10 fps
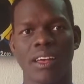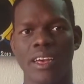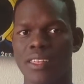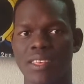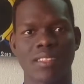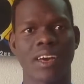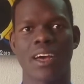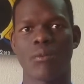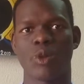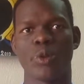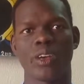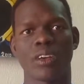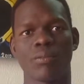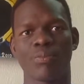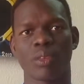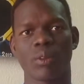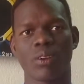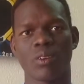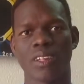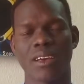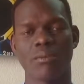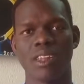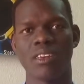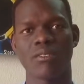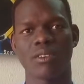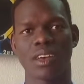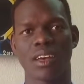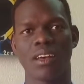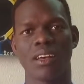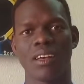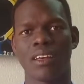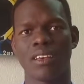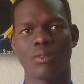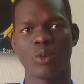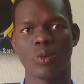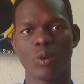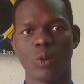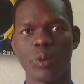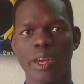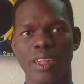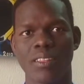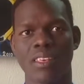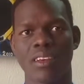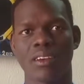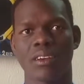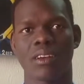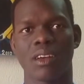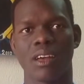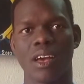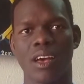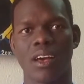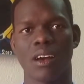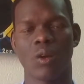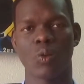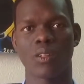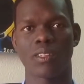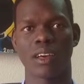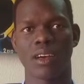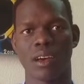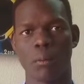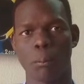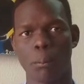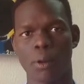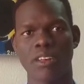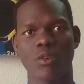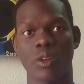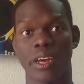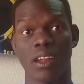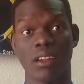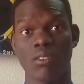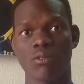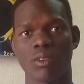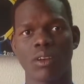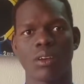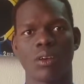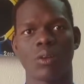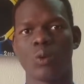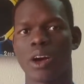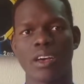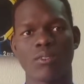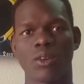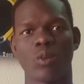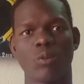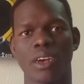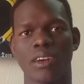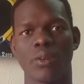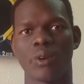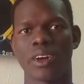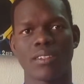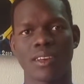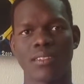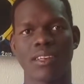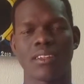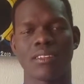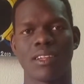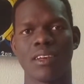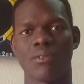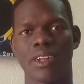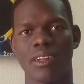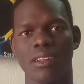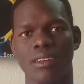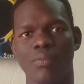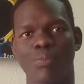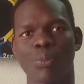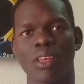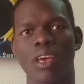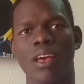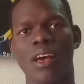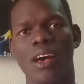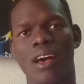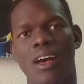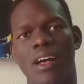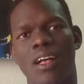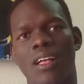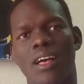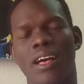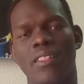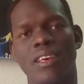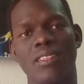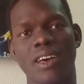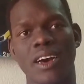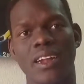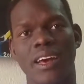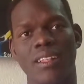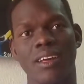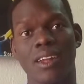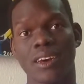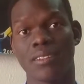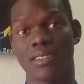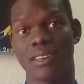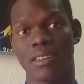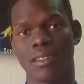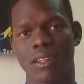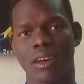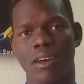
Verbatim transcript: anything that I'm doing because I believe uh, if you do anything uh, with uh, passion and love, you are able to make it. You can succeed definitely. Uh, the third and the last is